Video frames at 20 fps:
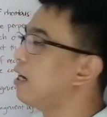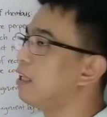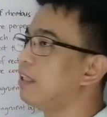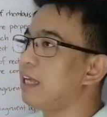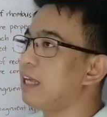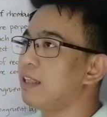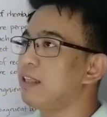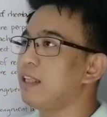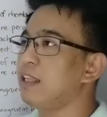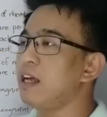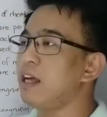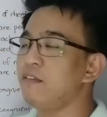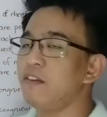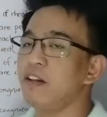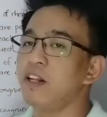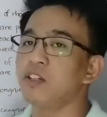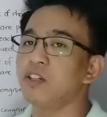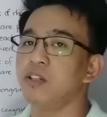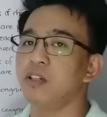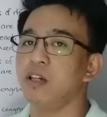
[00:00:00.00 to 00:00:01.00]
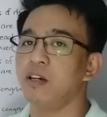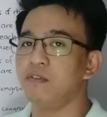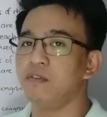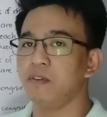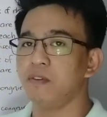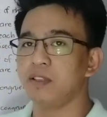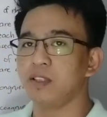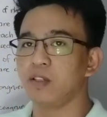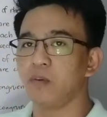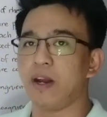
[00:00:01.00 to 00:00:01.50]
that the definition of
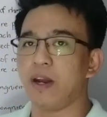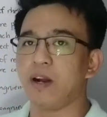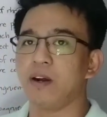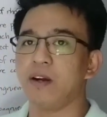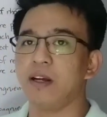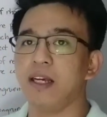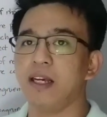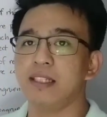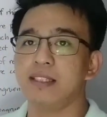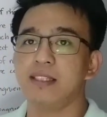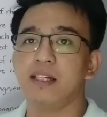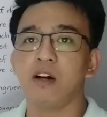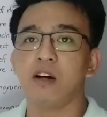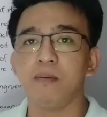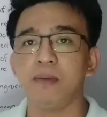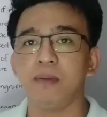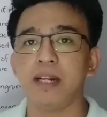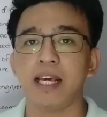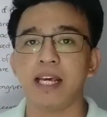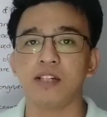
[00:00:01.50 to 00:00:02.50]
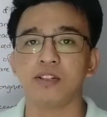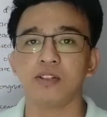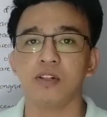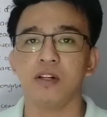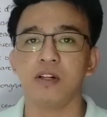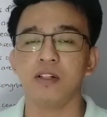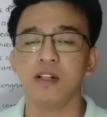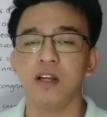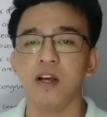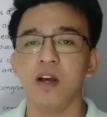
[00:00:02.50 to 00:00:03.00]
square is the
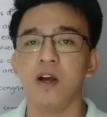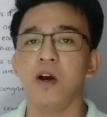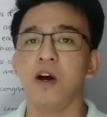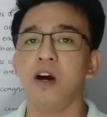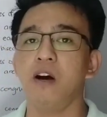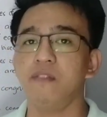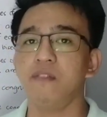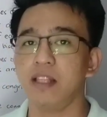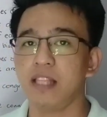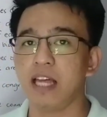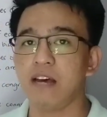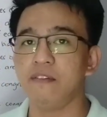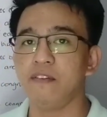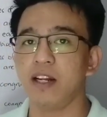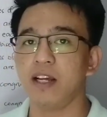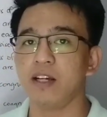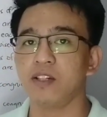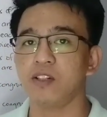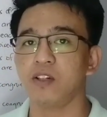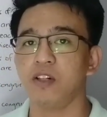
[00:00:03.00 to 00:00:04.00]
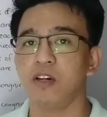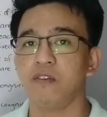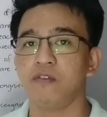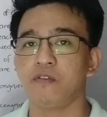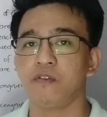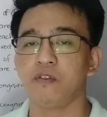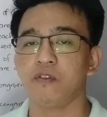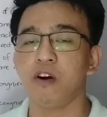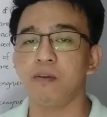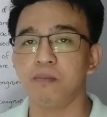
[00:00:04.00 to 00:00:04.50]
combination of the definition of
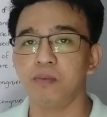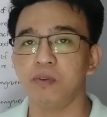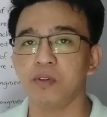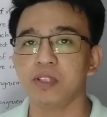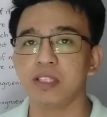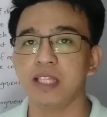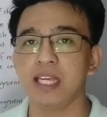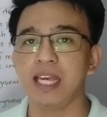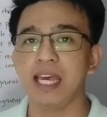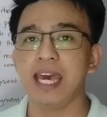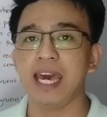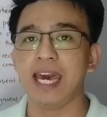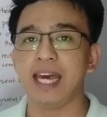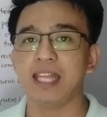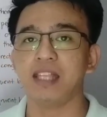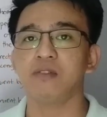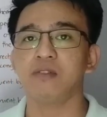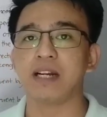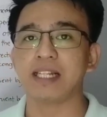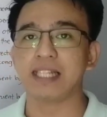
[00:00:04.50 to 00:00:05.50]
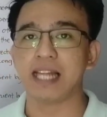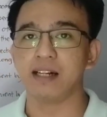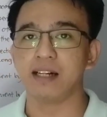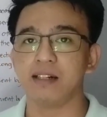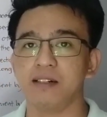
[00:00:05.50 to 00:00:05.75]
rhombus and rectangle.